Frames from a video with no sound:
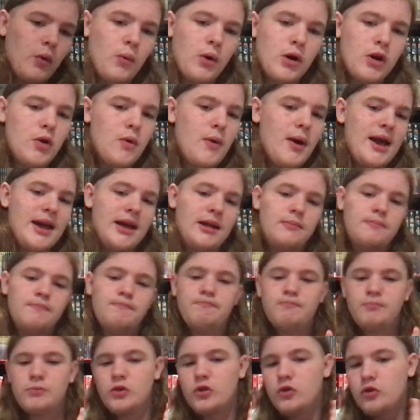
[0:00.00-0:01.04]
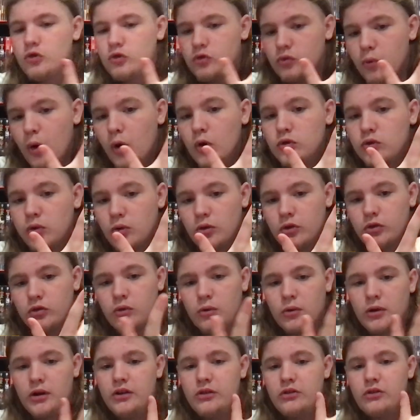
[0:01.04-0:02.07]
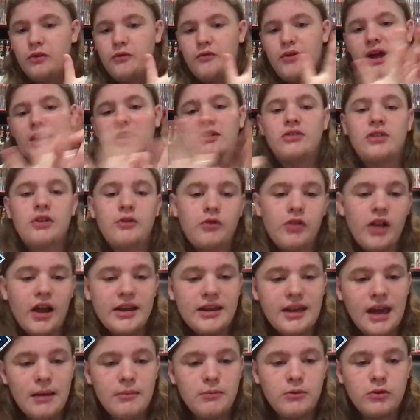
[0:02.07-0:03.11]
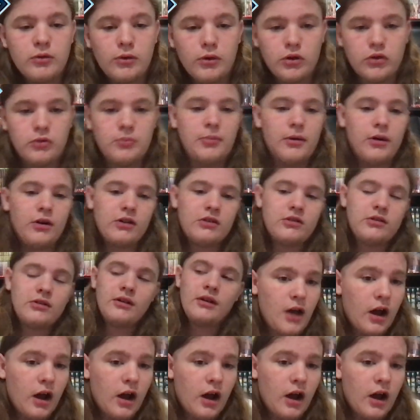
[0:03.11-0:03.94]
108. SWTOR stories, Fantasy Flight Games source books,